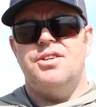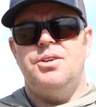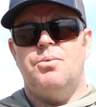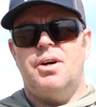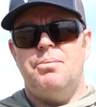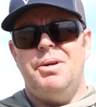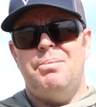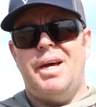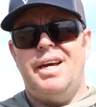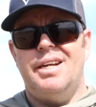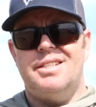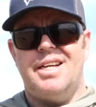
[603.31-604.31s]
So you want to be
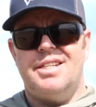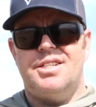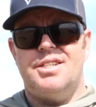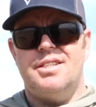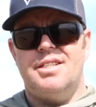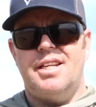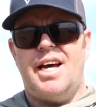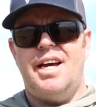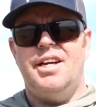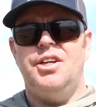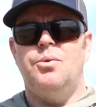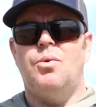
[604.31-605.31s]
paying attention to
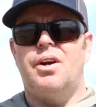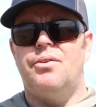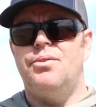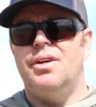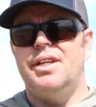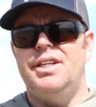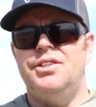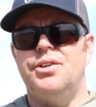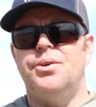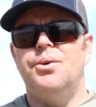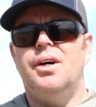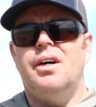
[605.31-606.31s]
that, and you want to really
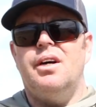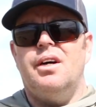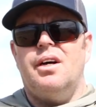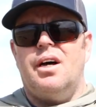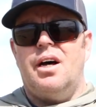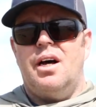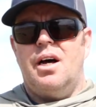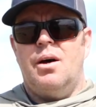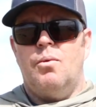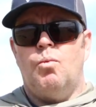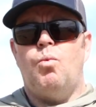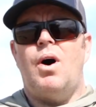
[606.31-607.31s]
do
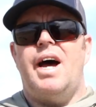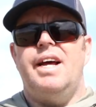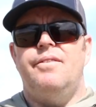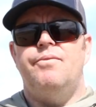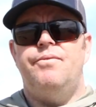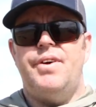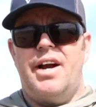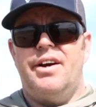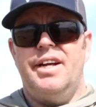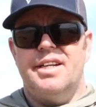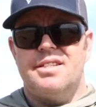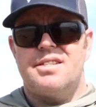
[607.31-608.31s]
a wide
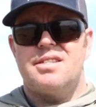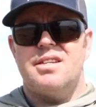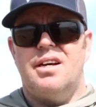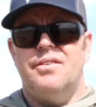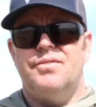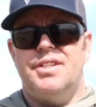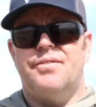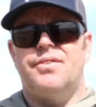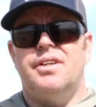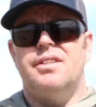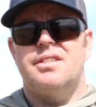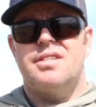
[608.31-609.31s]
variance of
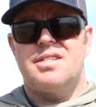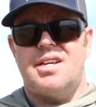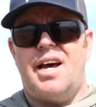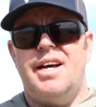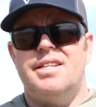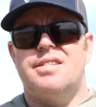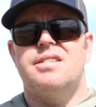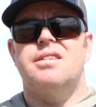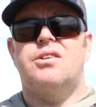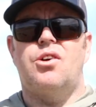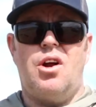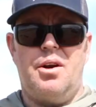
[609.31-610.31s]
different
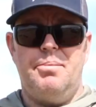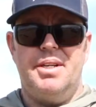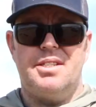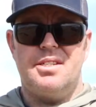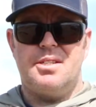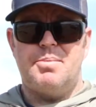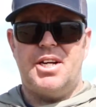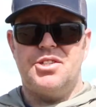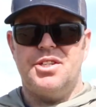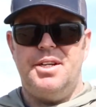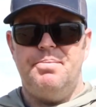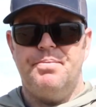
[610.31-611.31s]
size chironomids
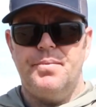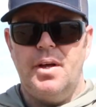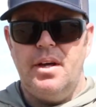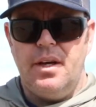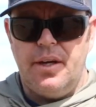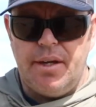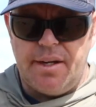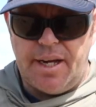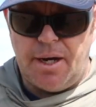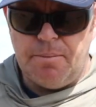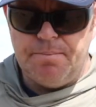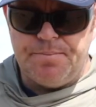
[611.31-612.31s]
especially.
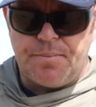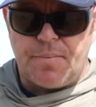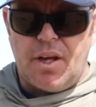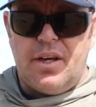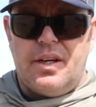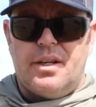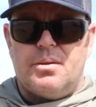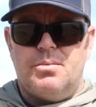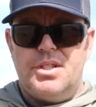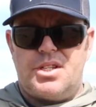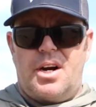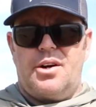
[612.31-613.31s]
Now,
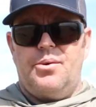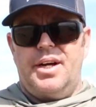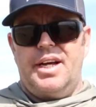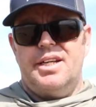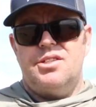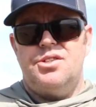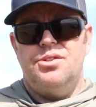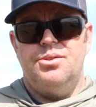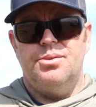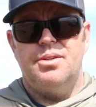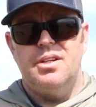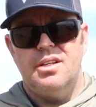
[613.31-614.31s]
we start going
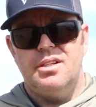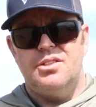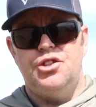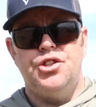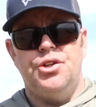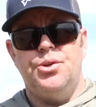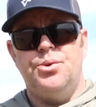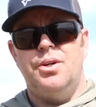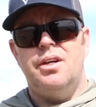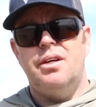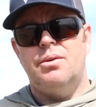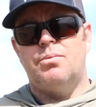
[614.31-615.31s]
into
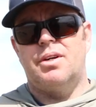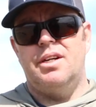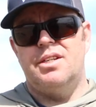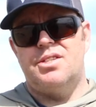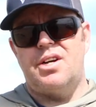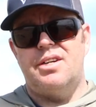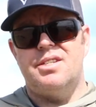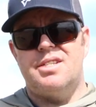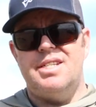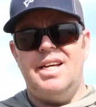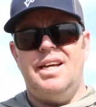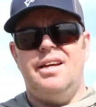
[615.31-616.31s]
June, we're going to start to
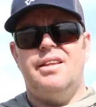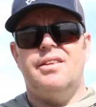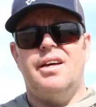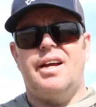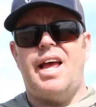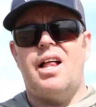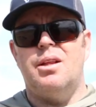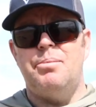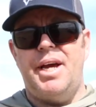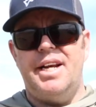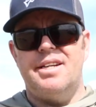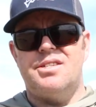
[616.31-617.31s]
see the
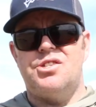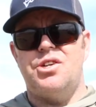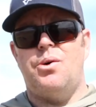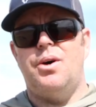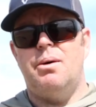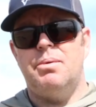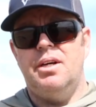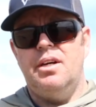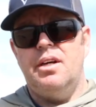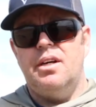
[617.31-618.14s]
Callibaetis show up.